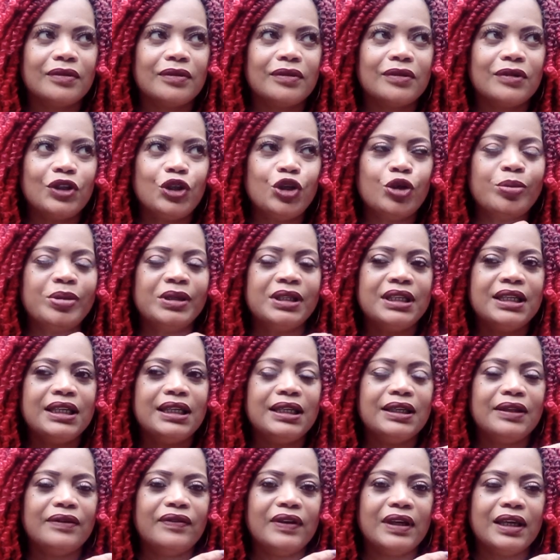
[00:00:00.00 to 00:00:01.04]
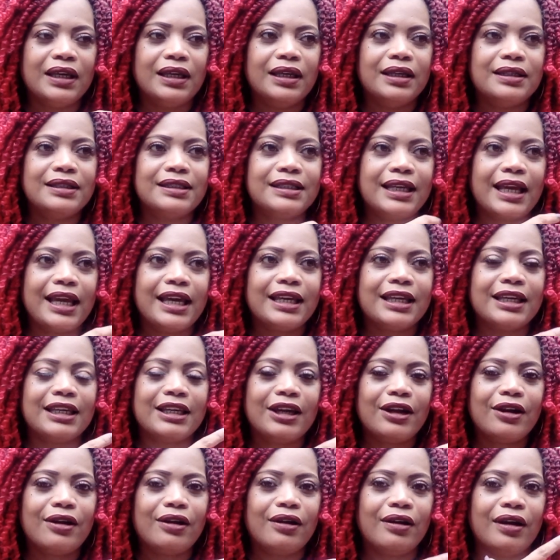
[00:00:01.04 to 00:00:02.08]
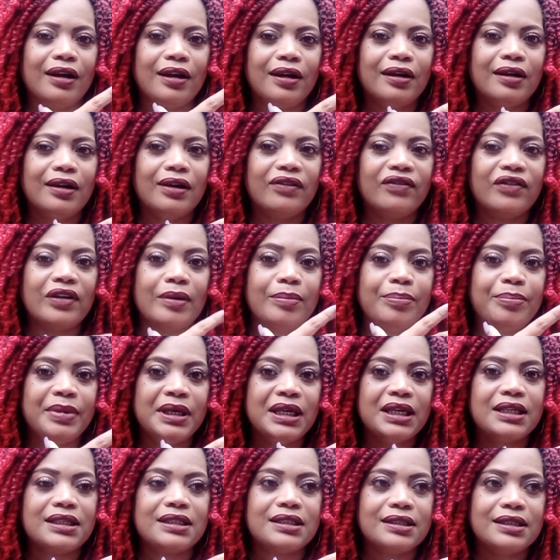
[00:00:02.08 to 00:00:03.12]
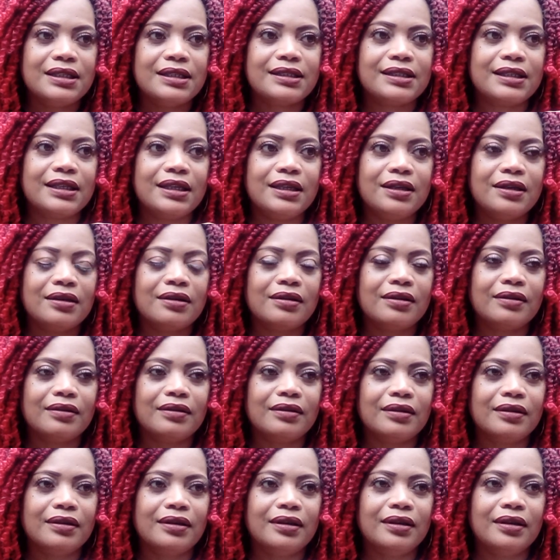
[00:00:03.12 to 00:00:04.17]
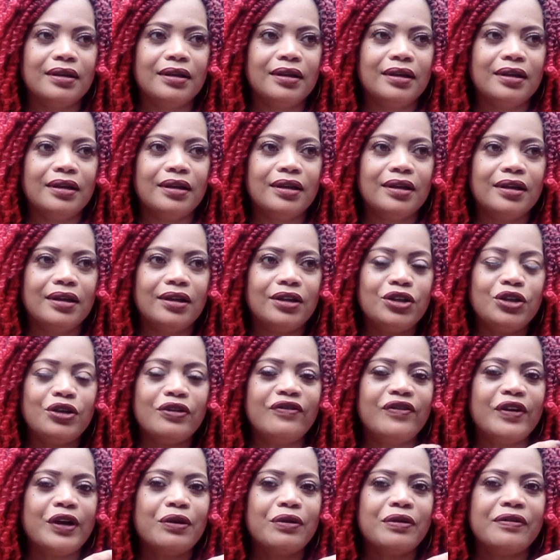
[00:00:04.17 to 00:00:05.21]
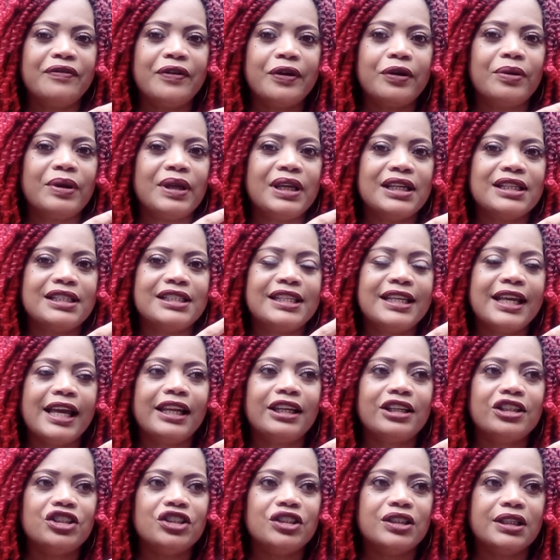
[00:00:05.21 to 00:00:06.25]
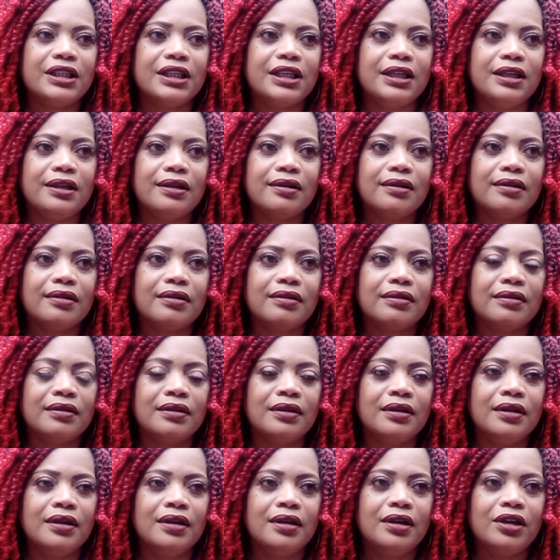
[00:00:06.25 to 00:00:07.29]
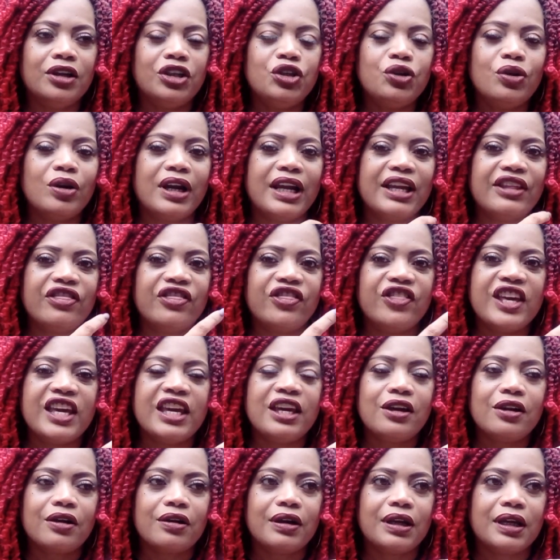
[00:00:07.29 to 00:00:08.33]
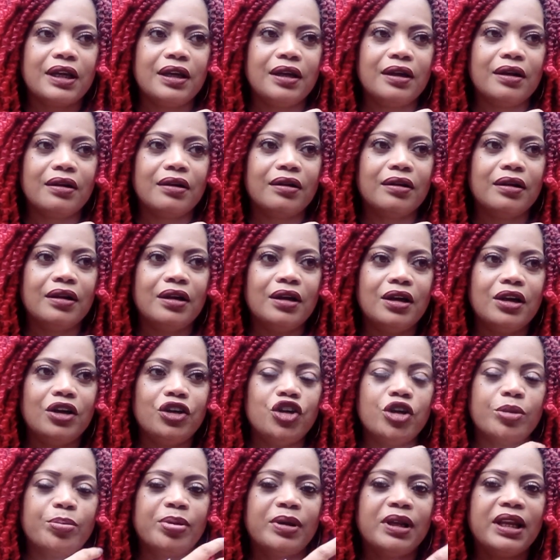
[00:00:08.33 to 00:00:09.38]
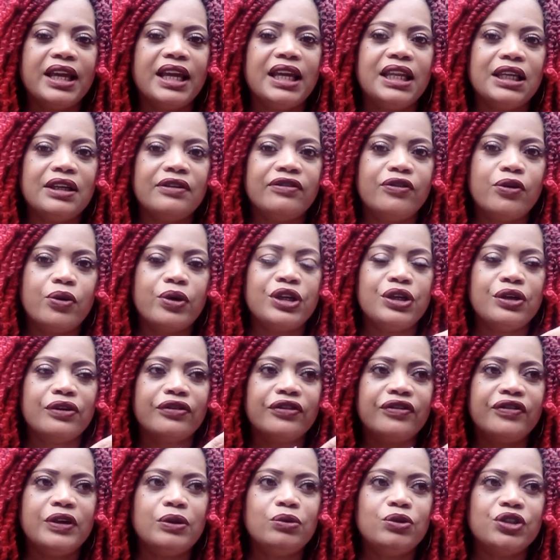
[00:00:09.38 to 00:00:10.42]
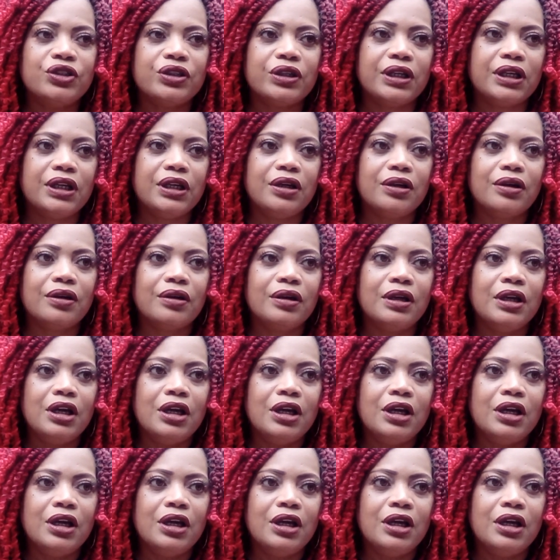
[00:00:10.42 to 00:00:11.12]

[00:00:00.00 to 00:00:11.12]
you believe in taking care of business here. You're very, very intelligent here. You're a thinker here. You're planning for your future here